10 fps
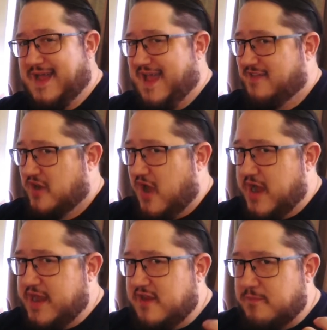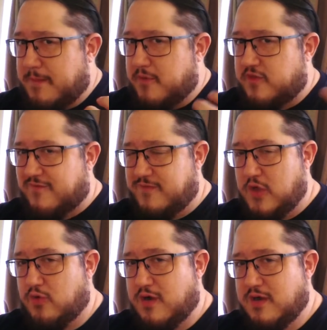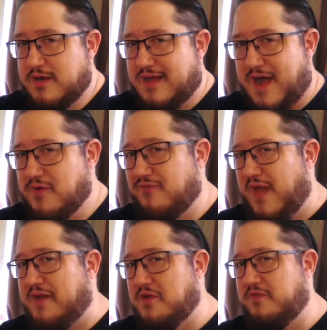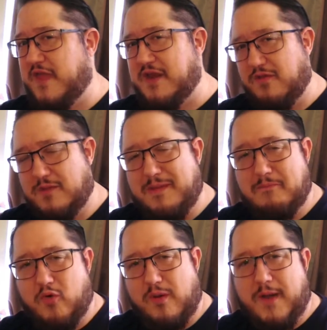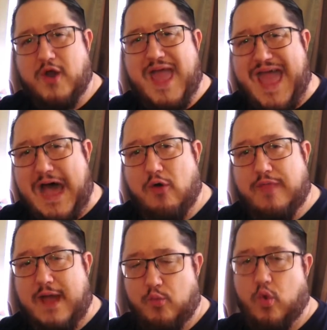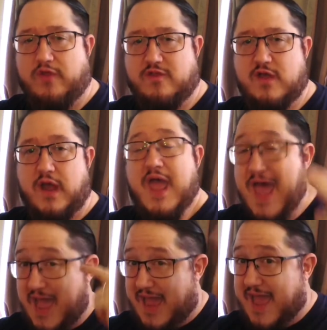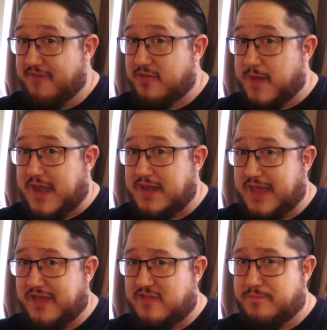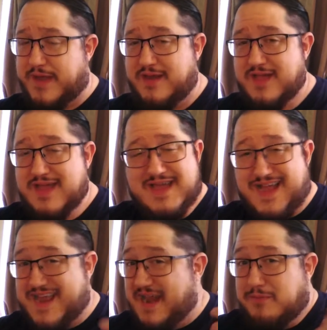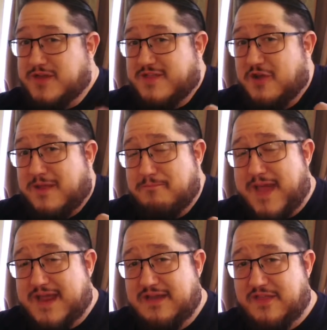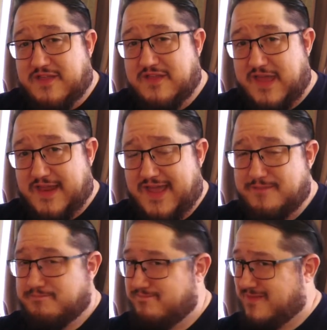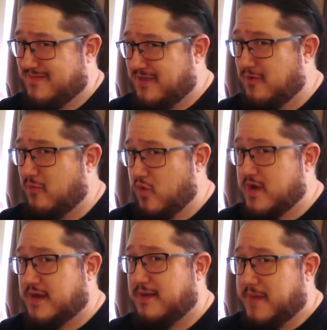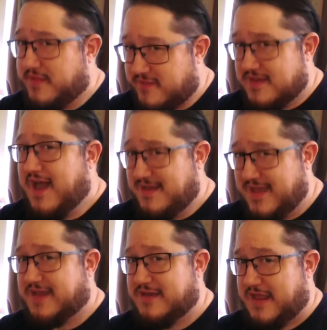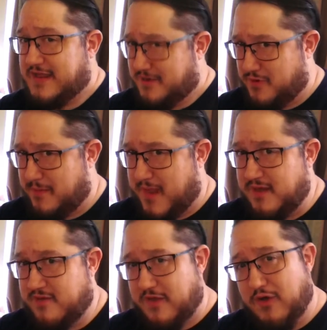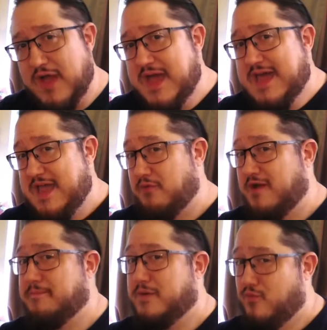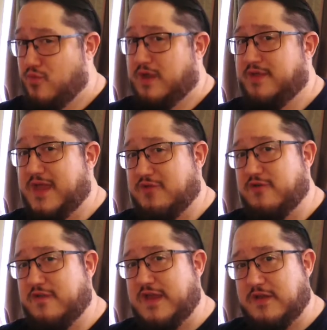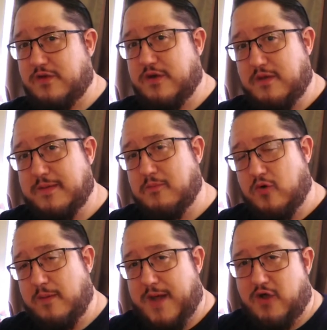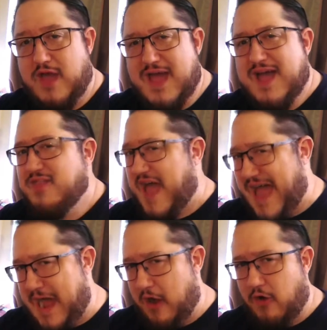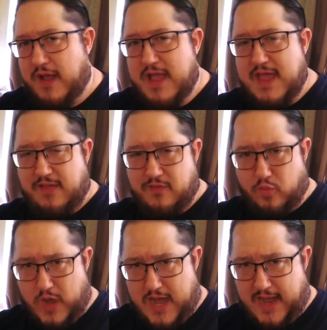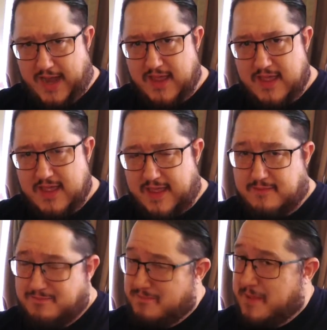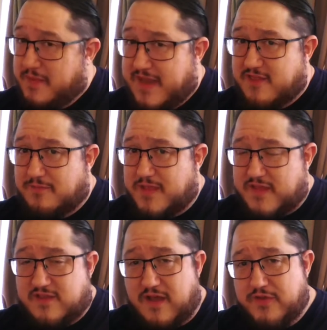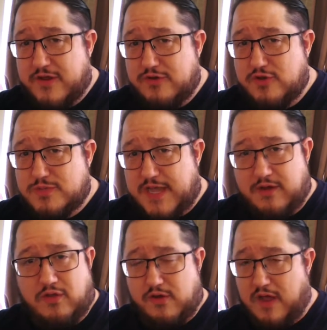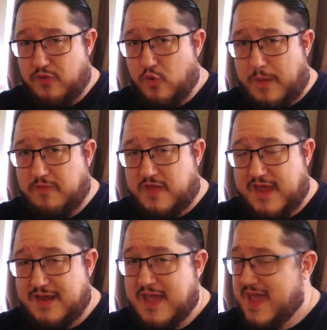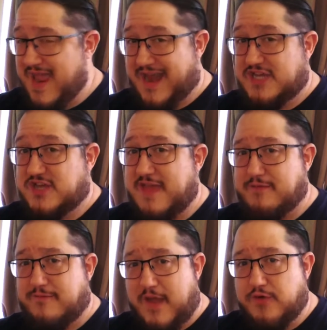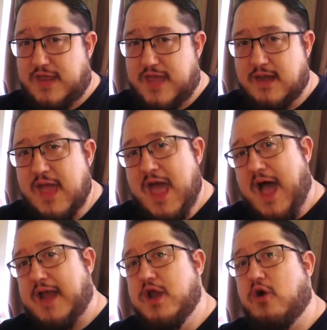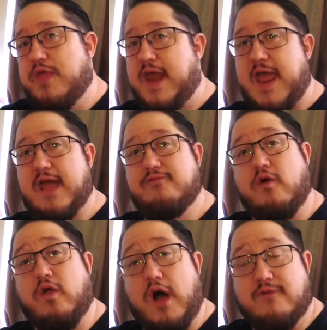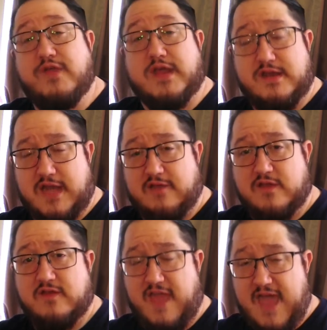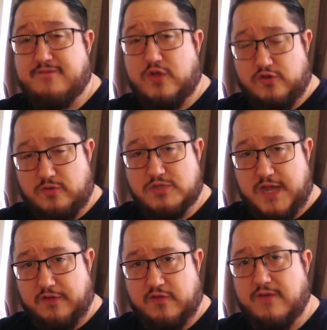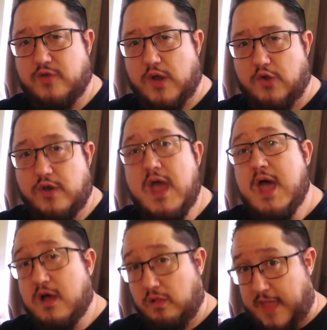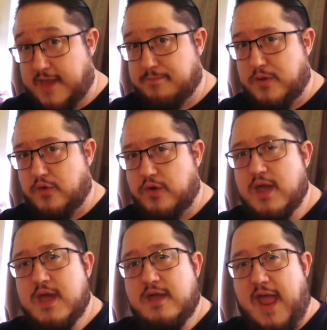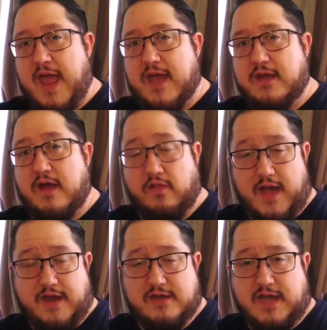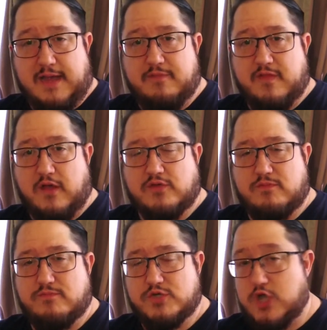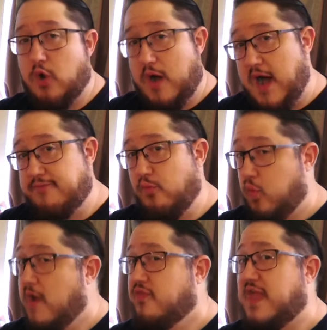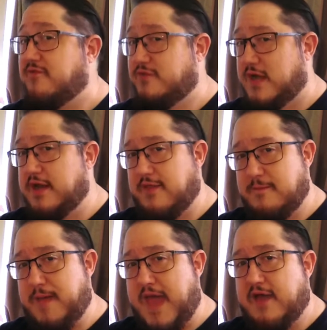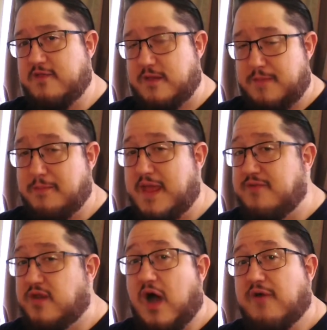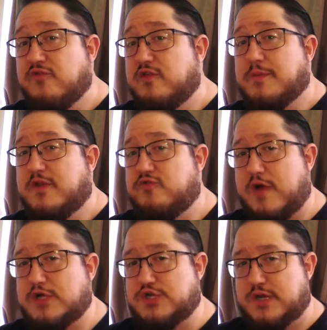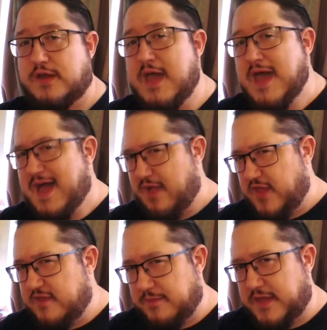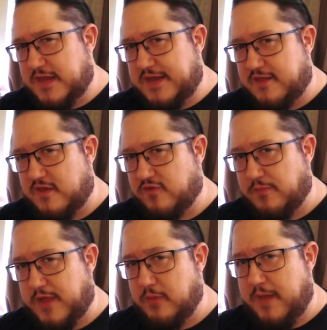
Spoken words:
as an audience member, as a viewer, I would have liked to have seen a little bit more about how that was done. I have some ideas, but again, I'm just now getting back into this thing. I'm still working on my snot technique, you know what I mean? So it would have been really interesting to learn a little bit more about the how and the why. And maybe that's something that's on their YouTube channel or on their website, and I just haven't found it yet. I know that a handful of the contestants have YouTube channels of their own, like Boom, and a lot of times they'll show off what they've done in the past and maybe even offer some instruction. I think some of the contestants from LEGO